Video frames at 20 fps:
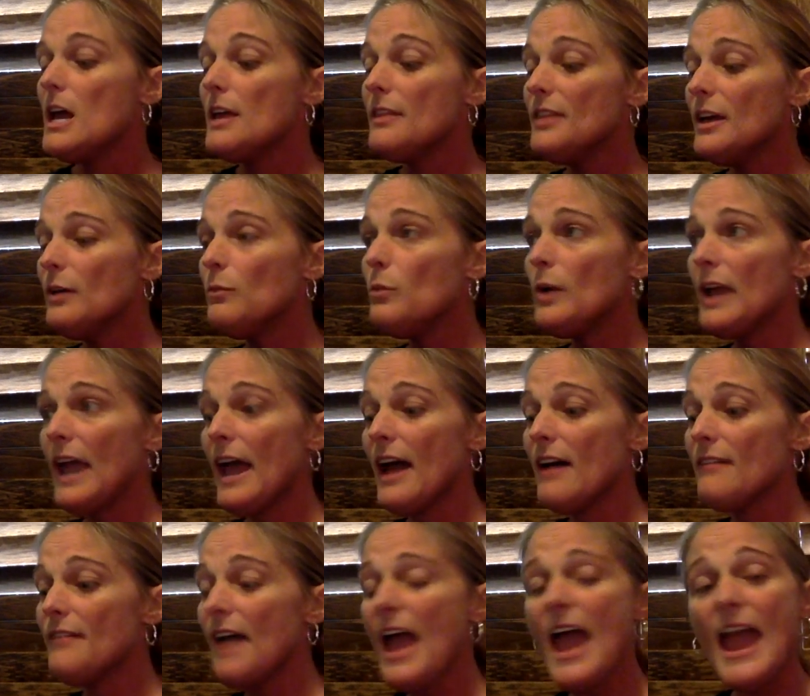Then we
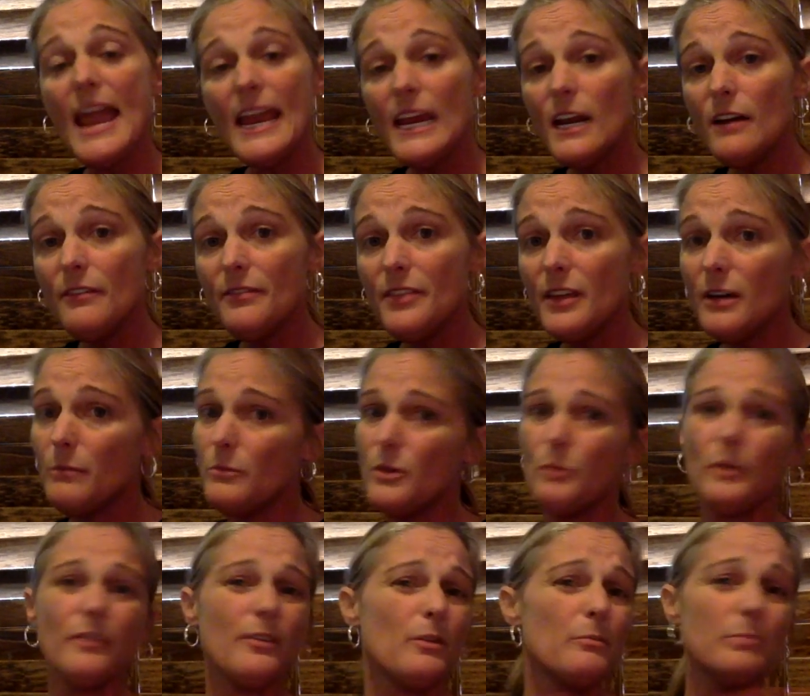have 8 of them
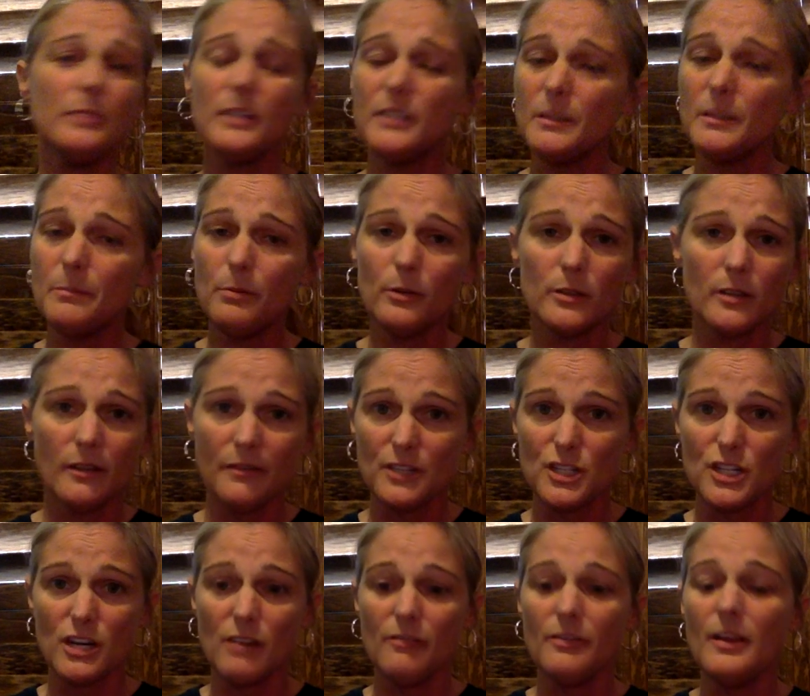that we've completely pulled off the
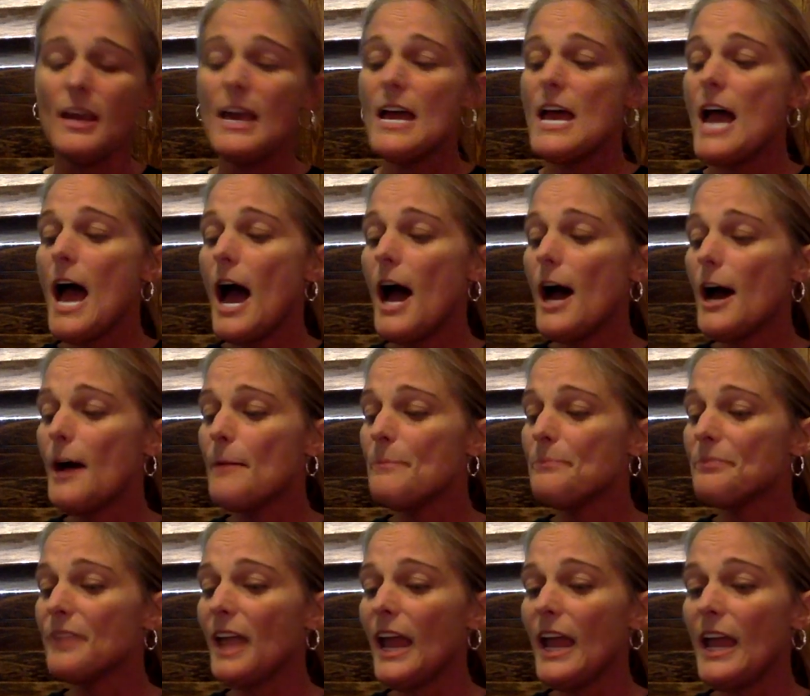shelf,
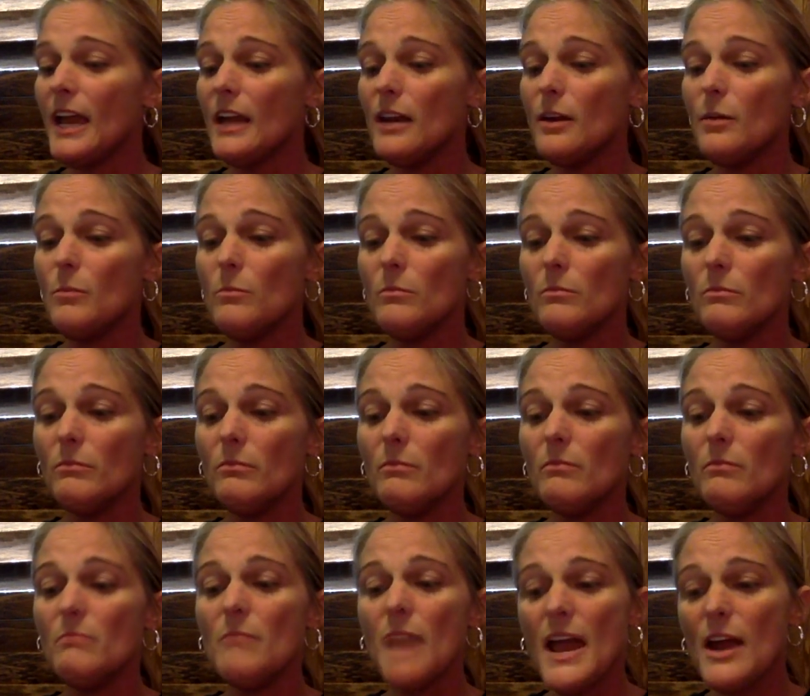and
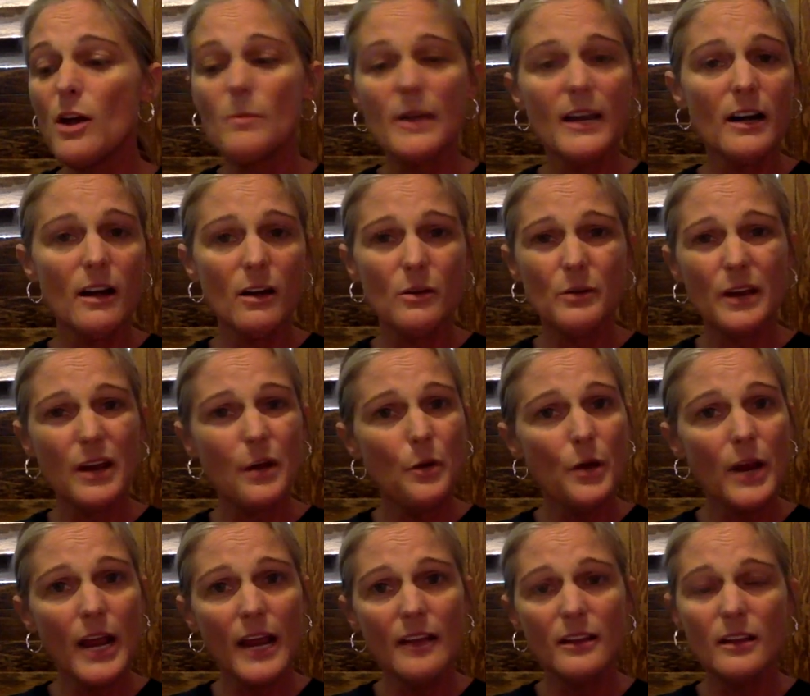may or may not
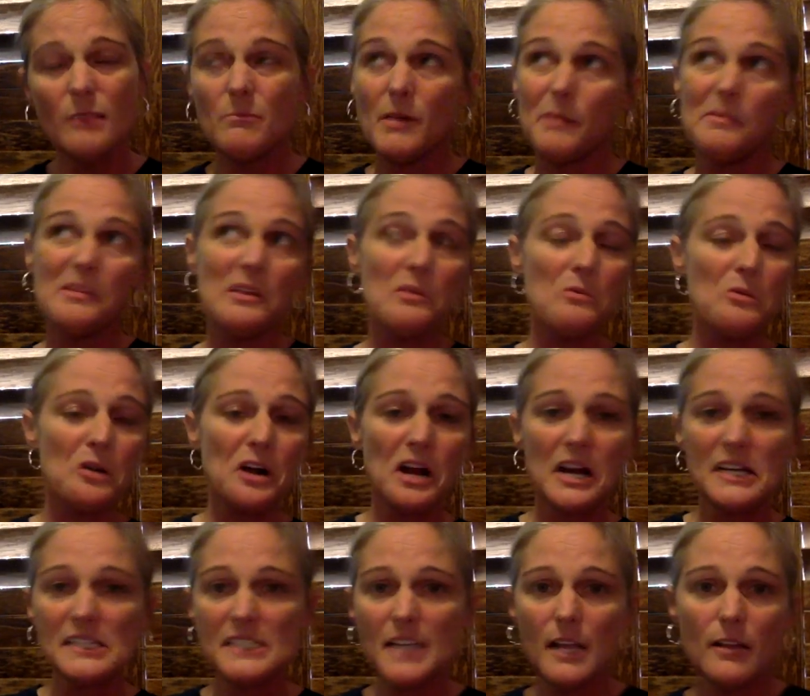recreate them. Maybe they weren't
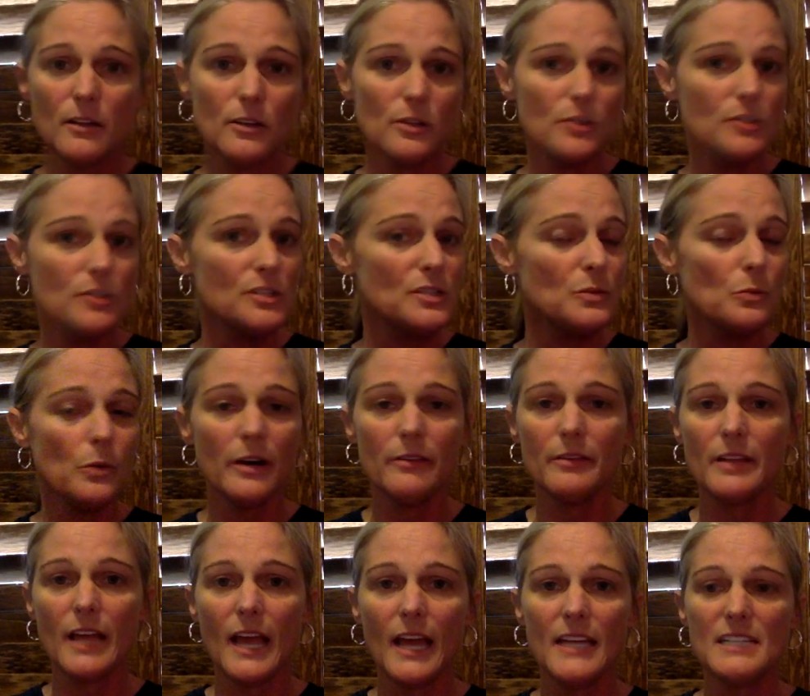high sellers,
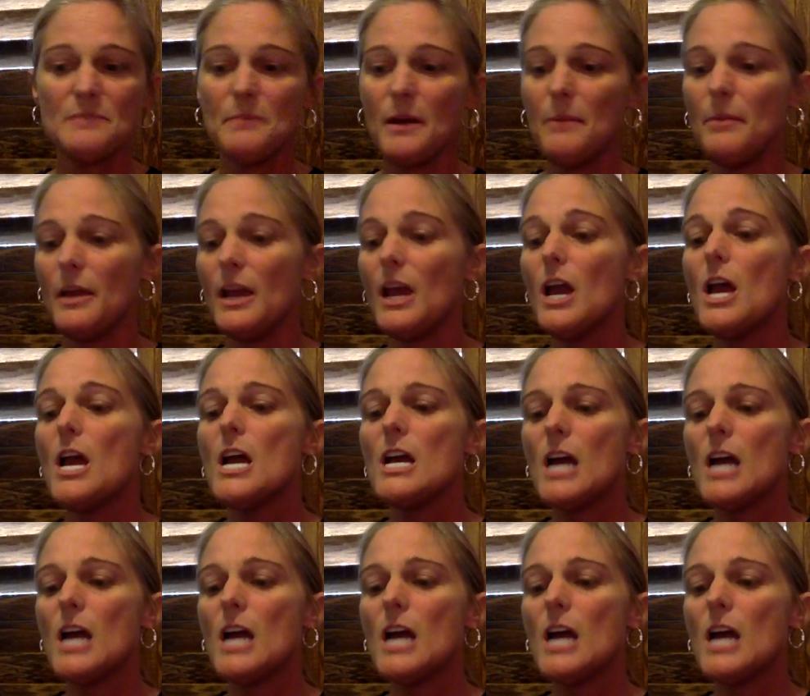whatever the case may be.